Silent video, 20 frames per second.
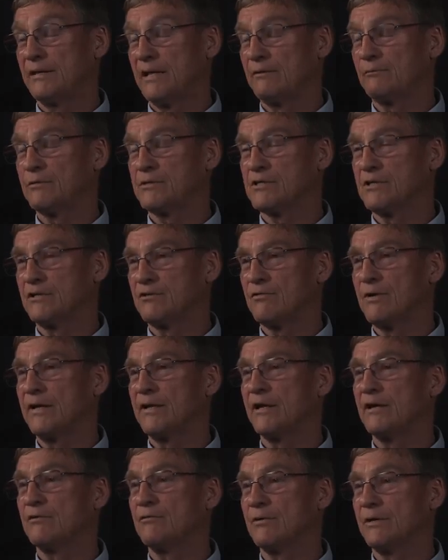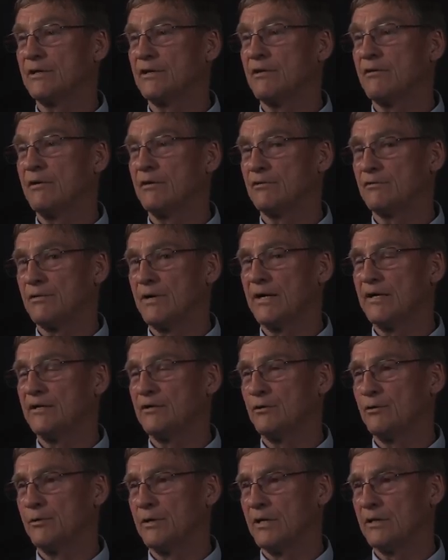That was a train and
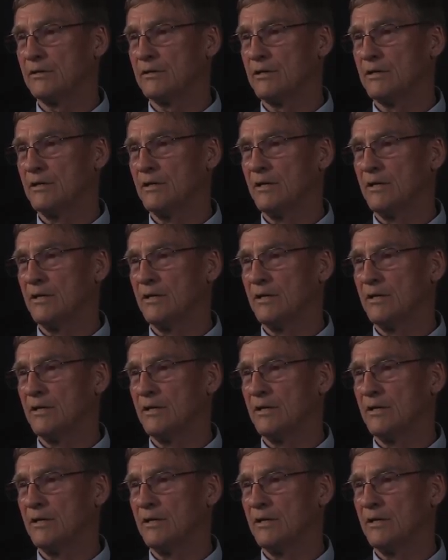train unit